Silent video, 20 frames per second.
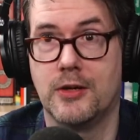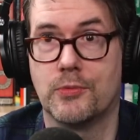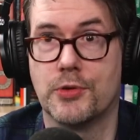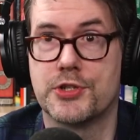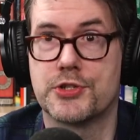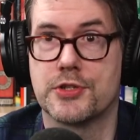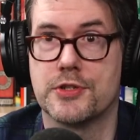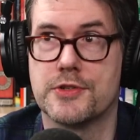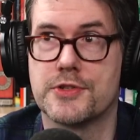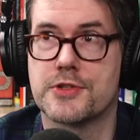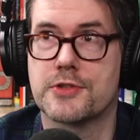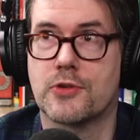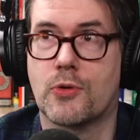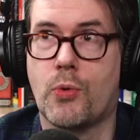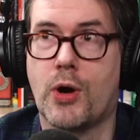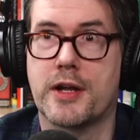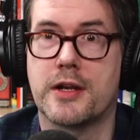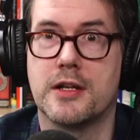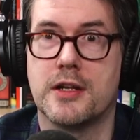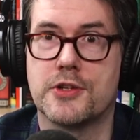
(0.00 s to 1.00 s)
which is
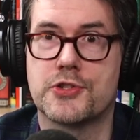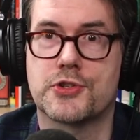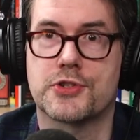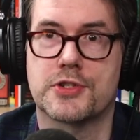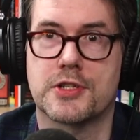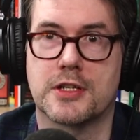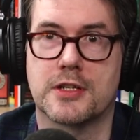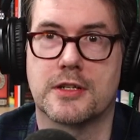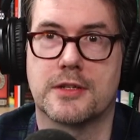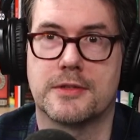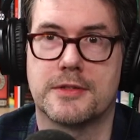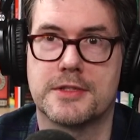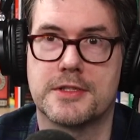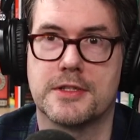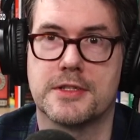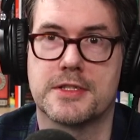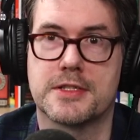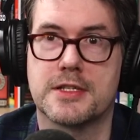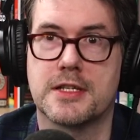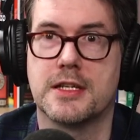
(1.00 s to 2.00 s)
quite an interesting
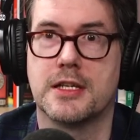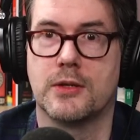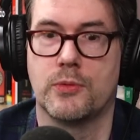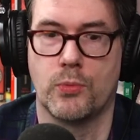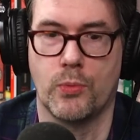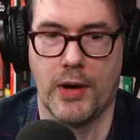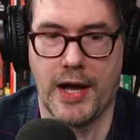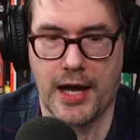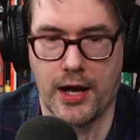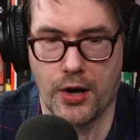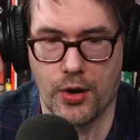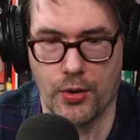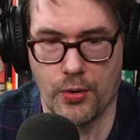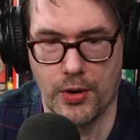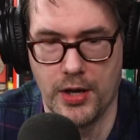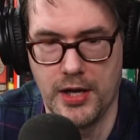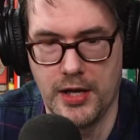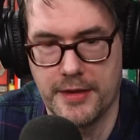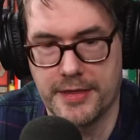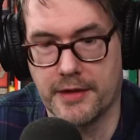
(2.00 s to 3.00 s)
to see
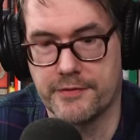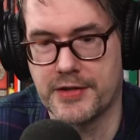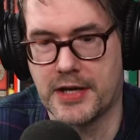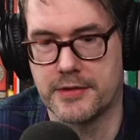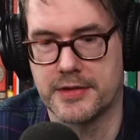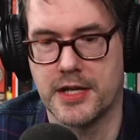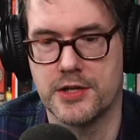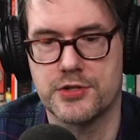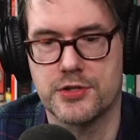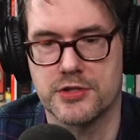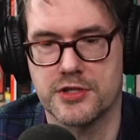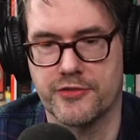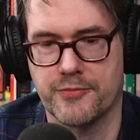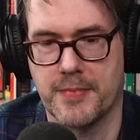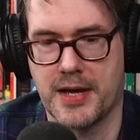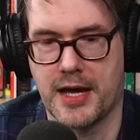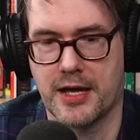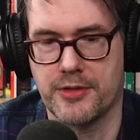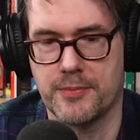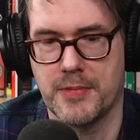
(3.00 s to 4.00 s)
how the foundations of
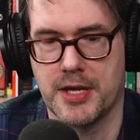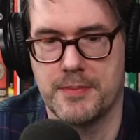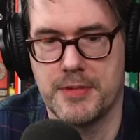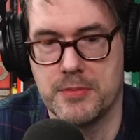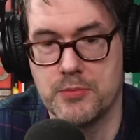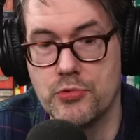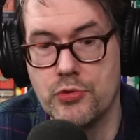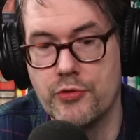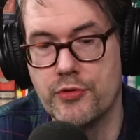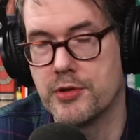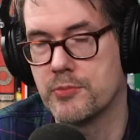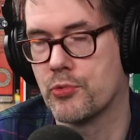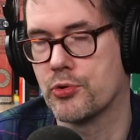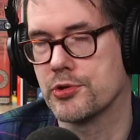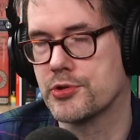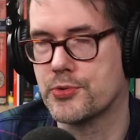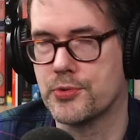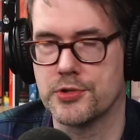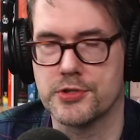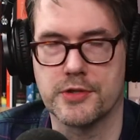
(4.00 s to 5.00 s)
math may be moving
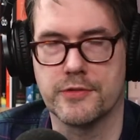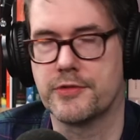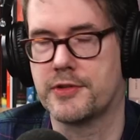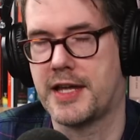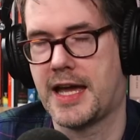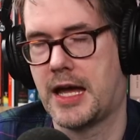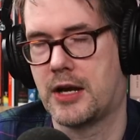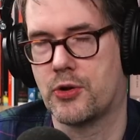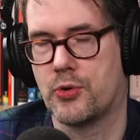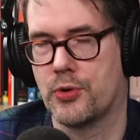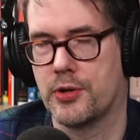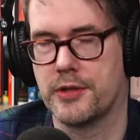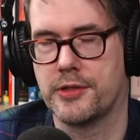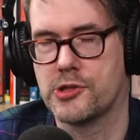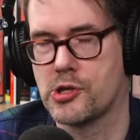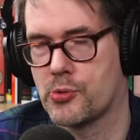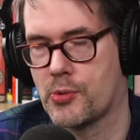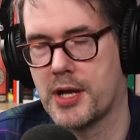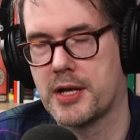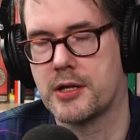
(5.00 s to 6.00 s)
more towards a category
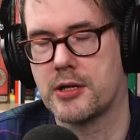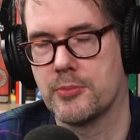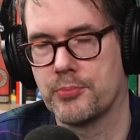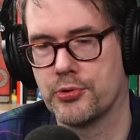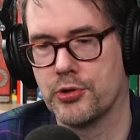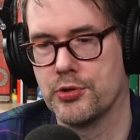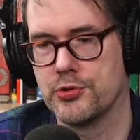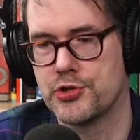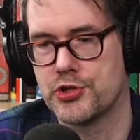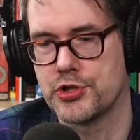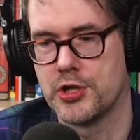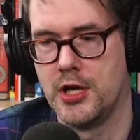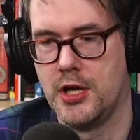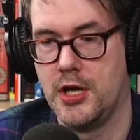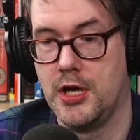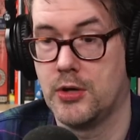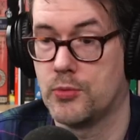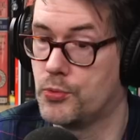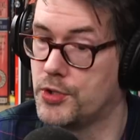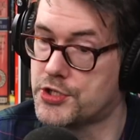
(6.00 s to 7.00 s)
theoretic approach,
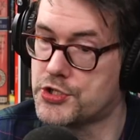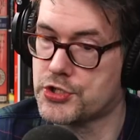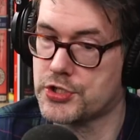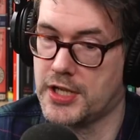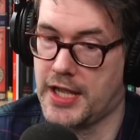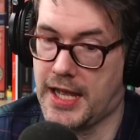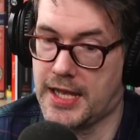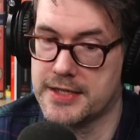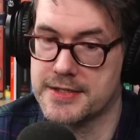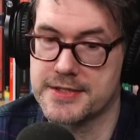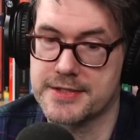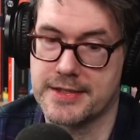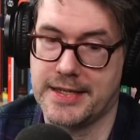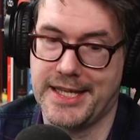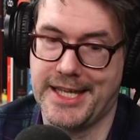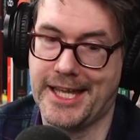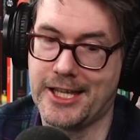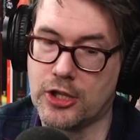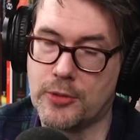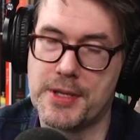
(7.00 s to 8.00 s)
which has
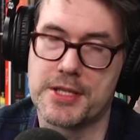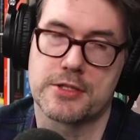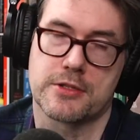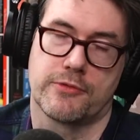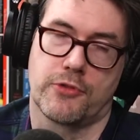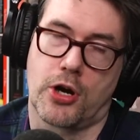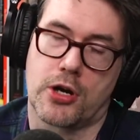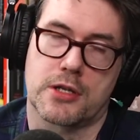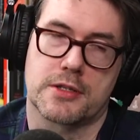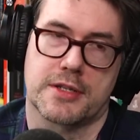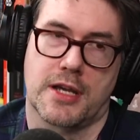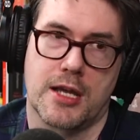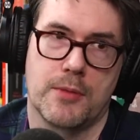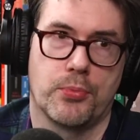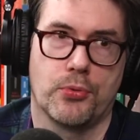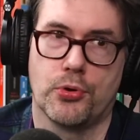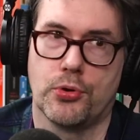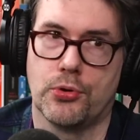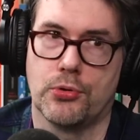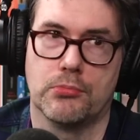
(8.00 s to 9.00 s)
elements of
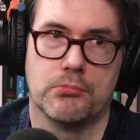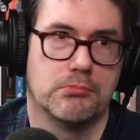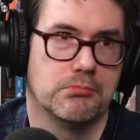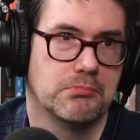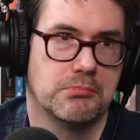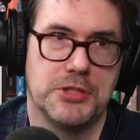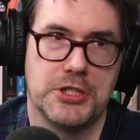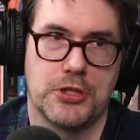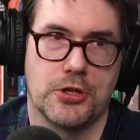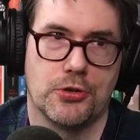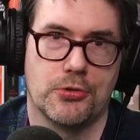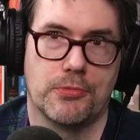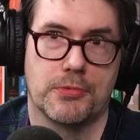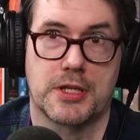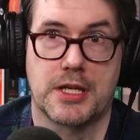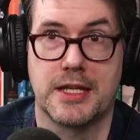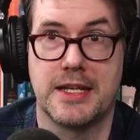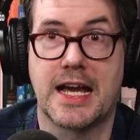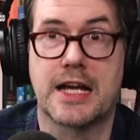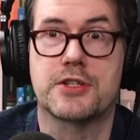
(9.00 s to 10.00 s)
archetypal, you know,
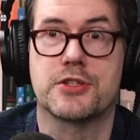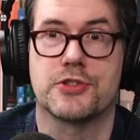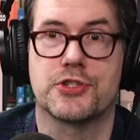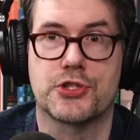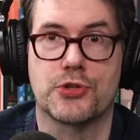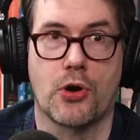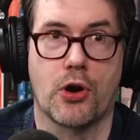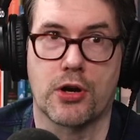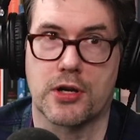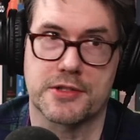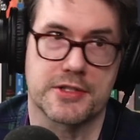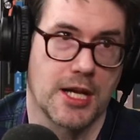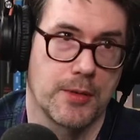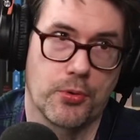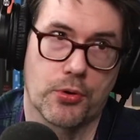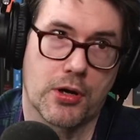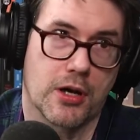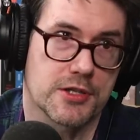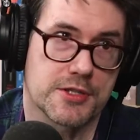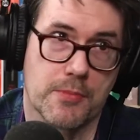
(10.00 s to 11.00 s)
connections to
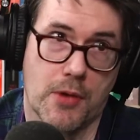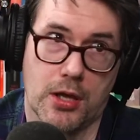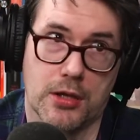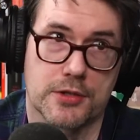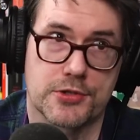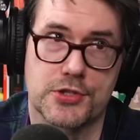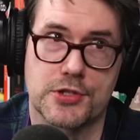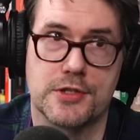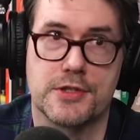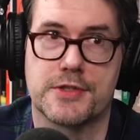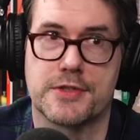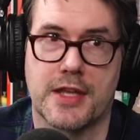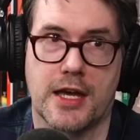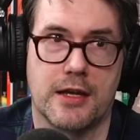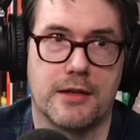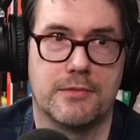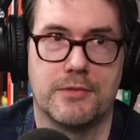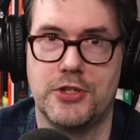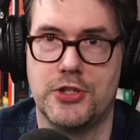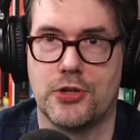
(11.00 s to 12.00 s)
archetypal cosmologies
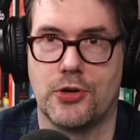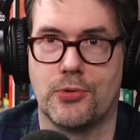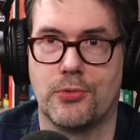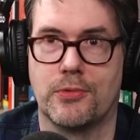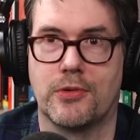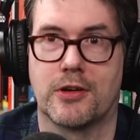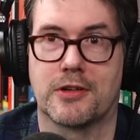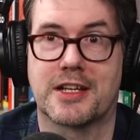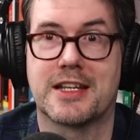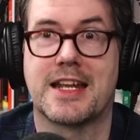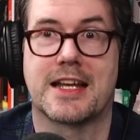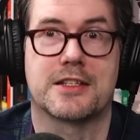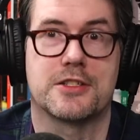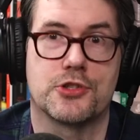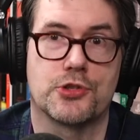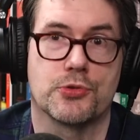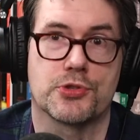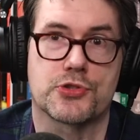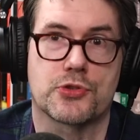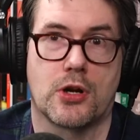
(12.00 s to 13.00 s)
that, you know, are
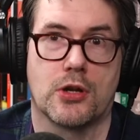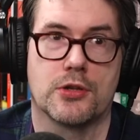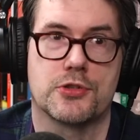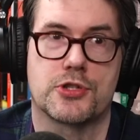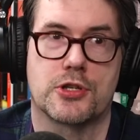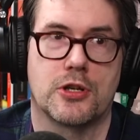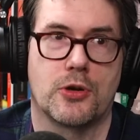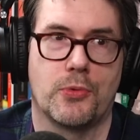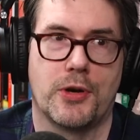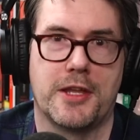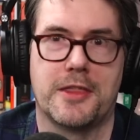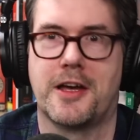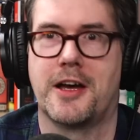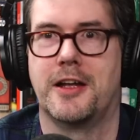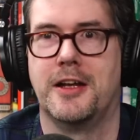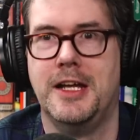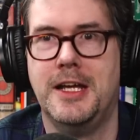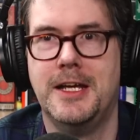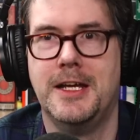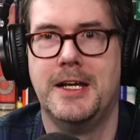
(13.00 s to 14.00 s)
connected to astrology in a way
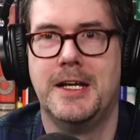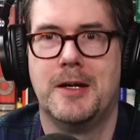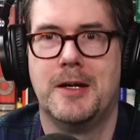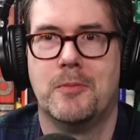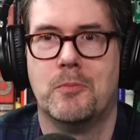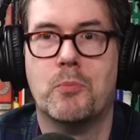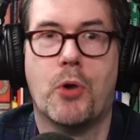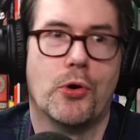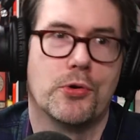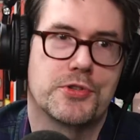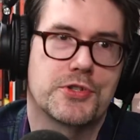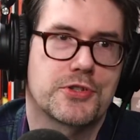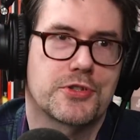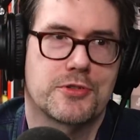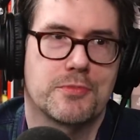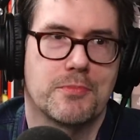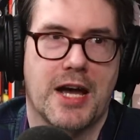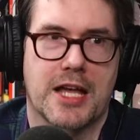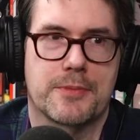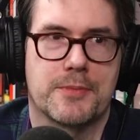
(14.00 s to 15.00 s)
that
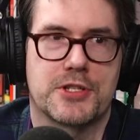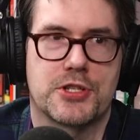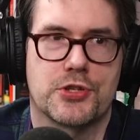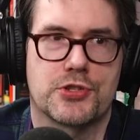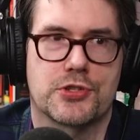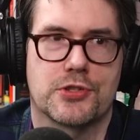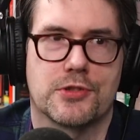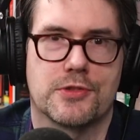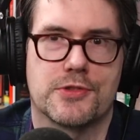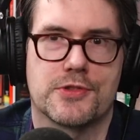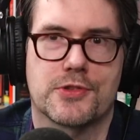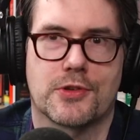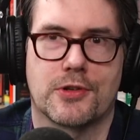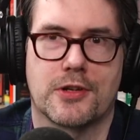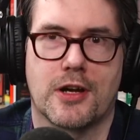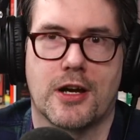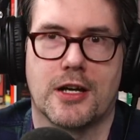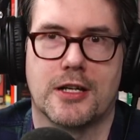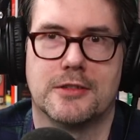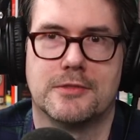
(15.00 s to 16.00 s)
most mathematicians
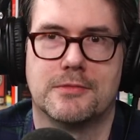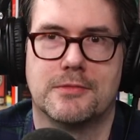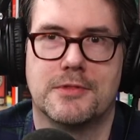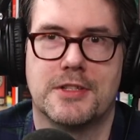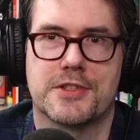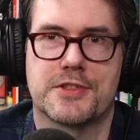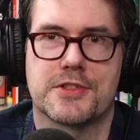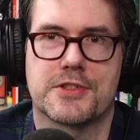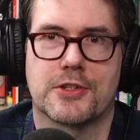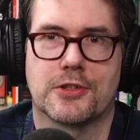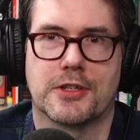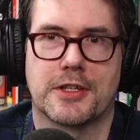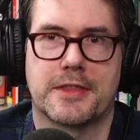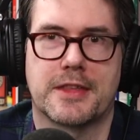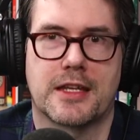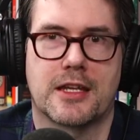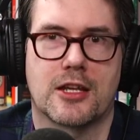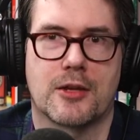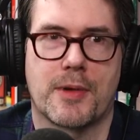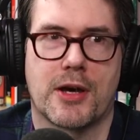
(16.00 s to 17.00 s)
are not necessarily
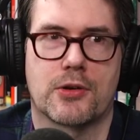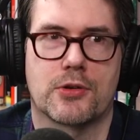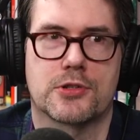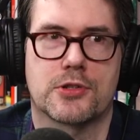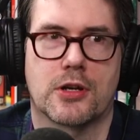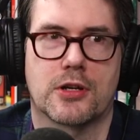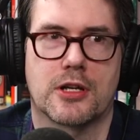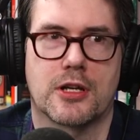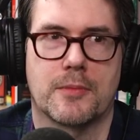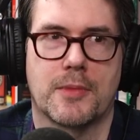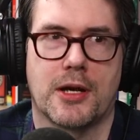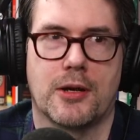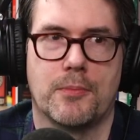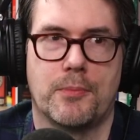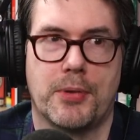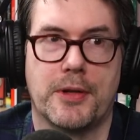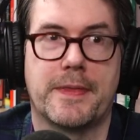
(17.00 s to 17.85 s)
thinking about or talking about.